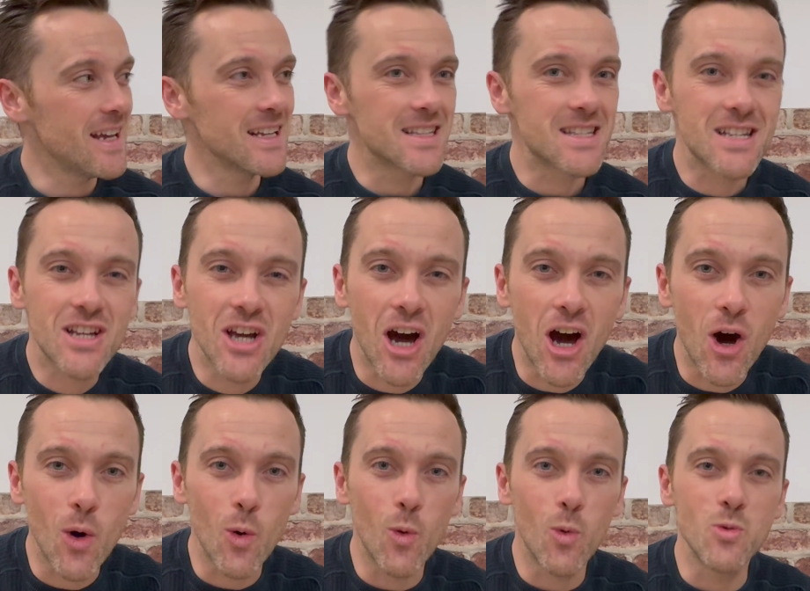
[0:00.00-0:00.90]
It's
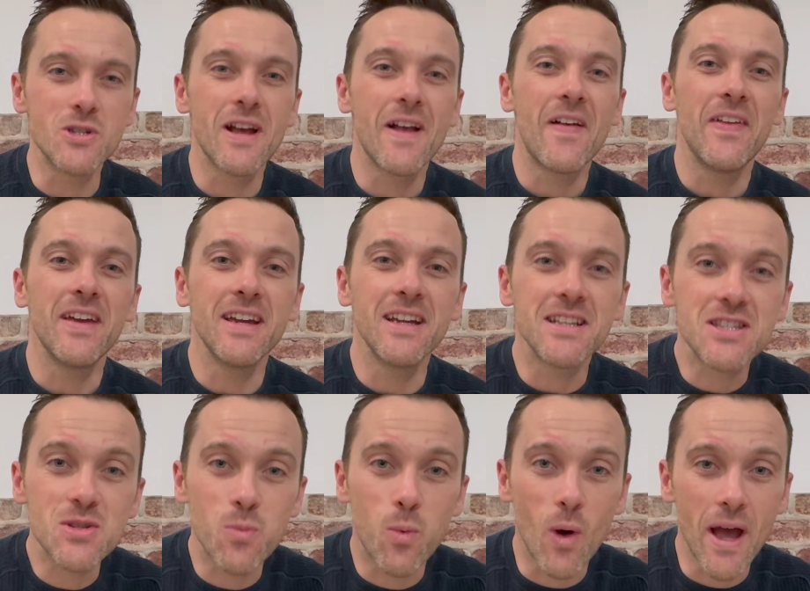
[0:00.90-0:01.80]
cold,
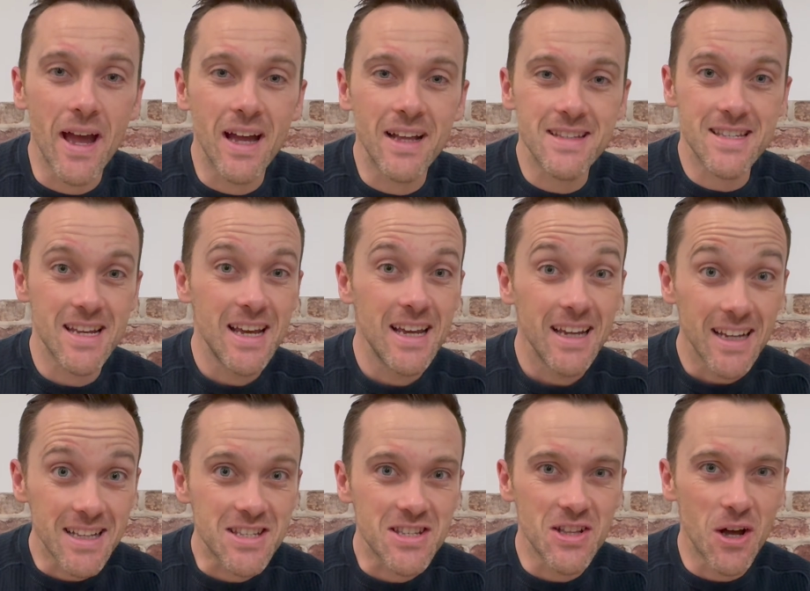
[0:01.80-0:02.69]
it's wet,
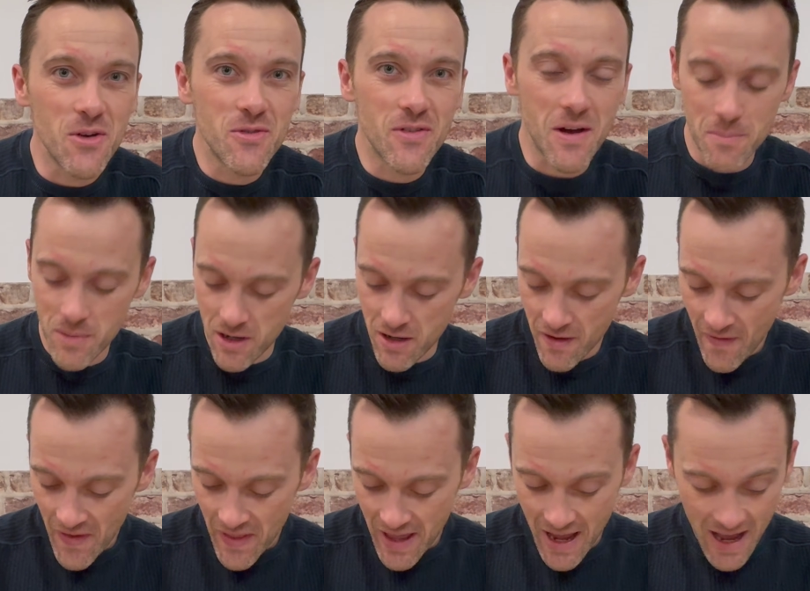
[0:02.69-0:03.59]
it's November,
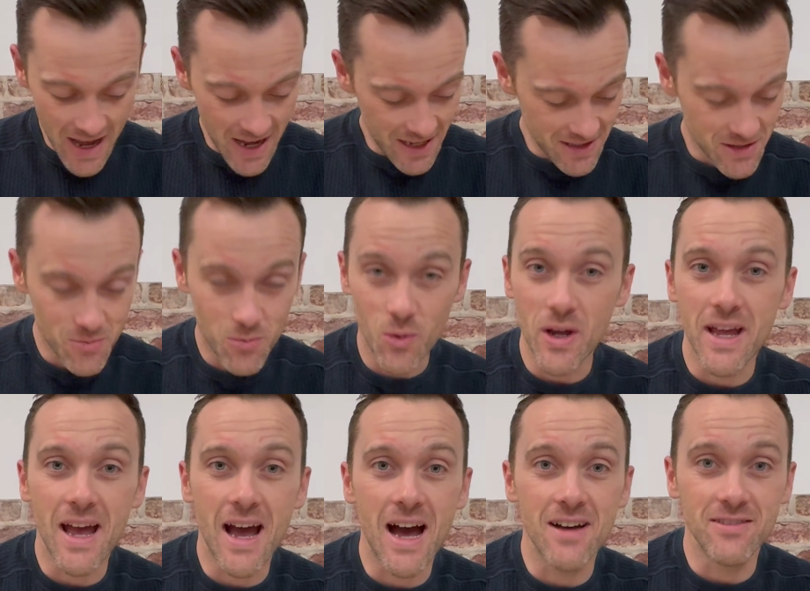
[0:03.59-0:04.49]
and we're
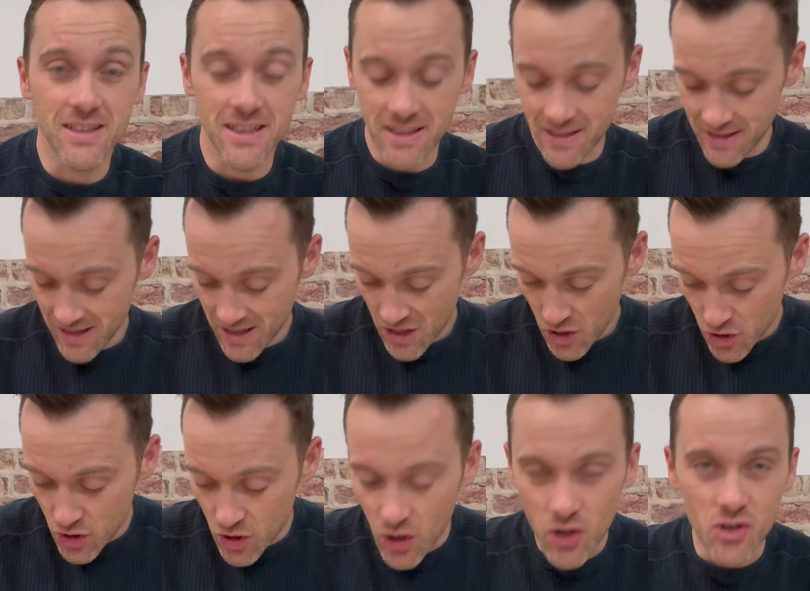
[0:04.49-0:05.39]
having
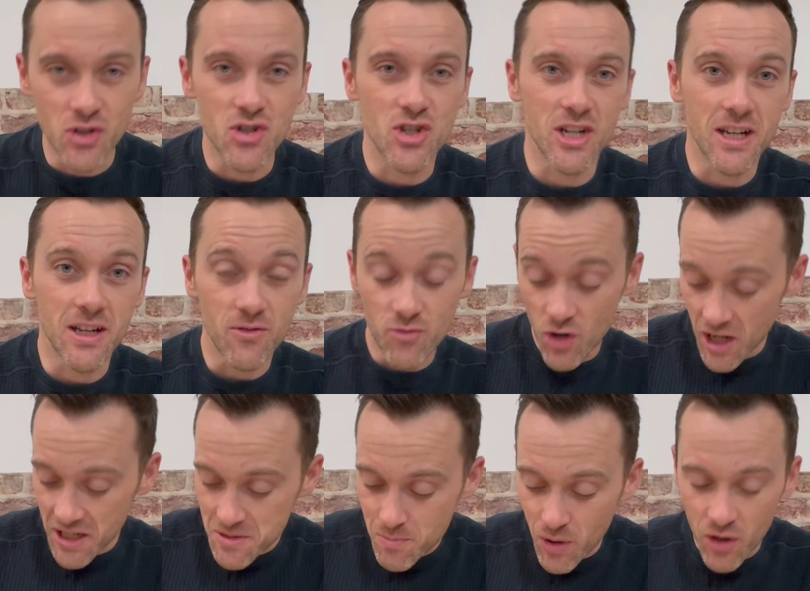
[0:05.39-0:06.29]
congee,
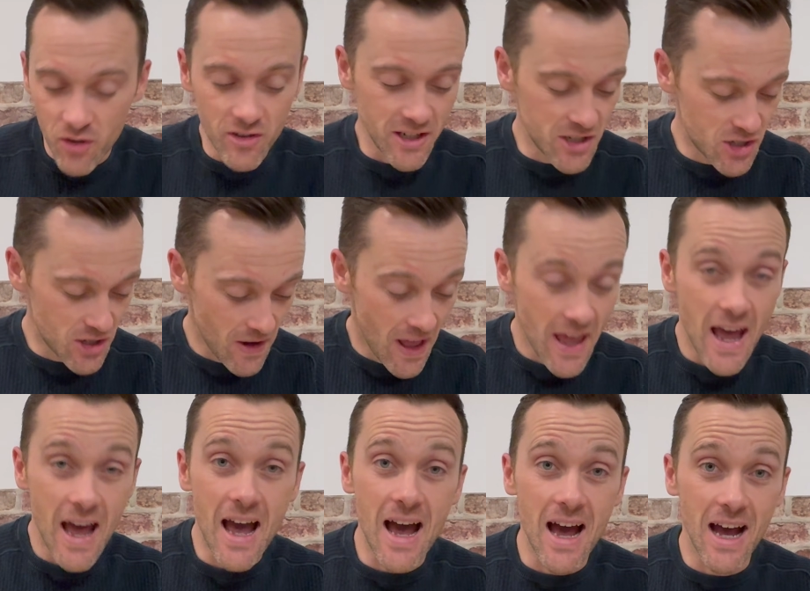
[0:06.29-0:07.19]
rice porridge,
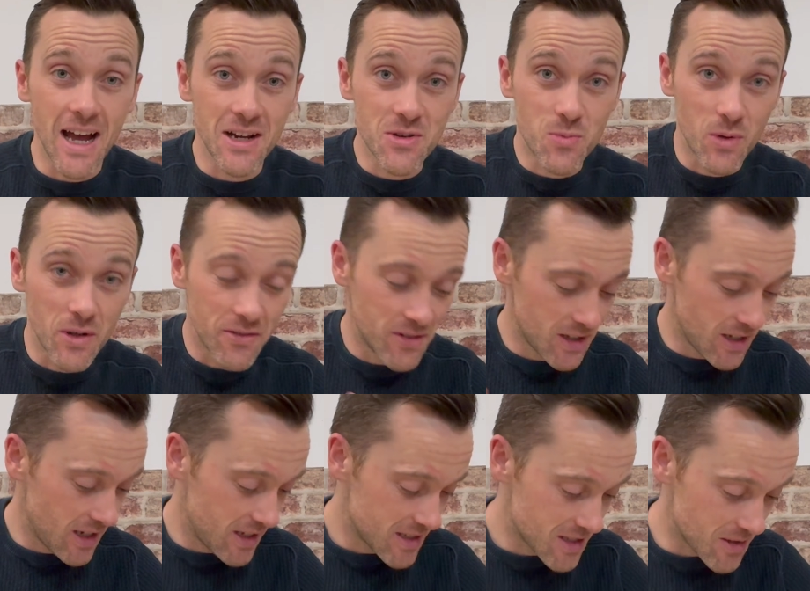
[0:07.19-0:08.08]
and with
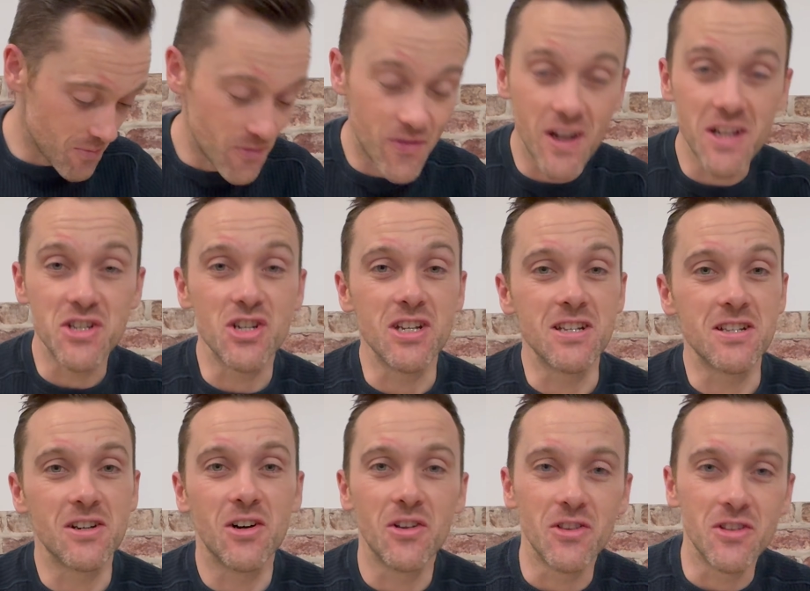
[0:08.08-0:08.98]
some veggies
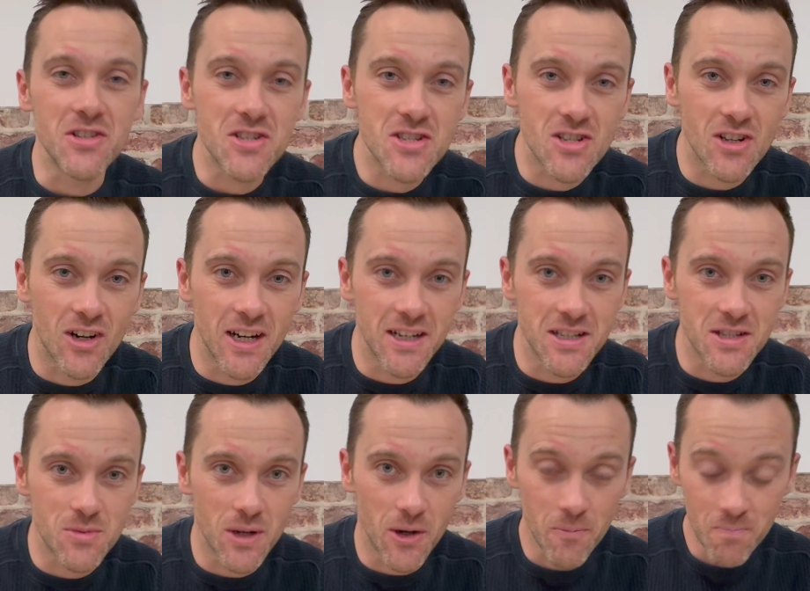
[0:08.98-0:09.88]
on the side as
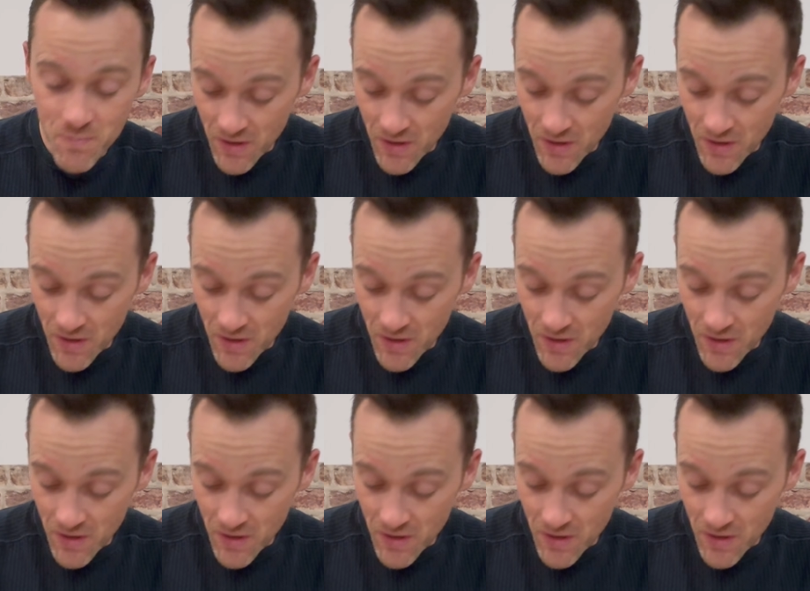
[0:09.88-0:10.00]
well.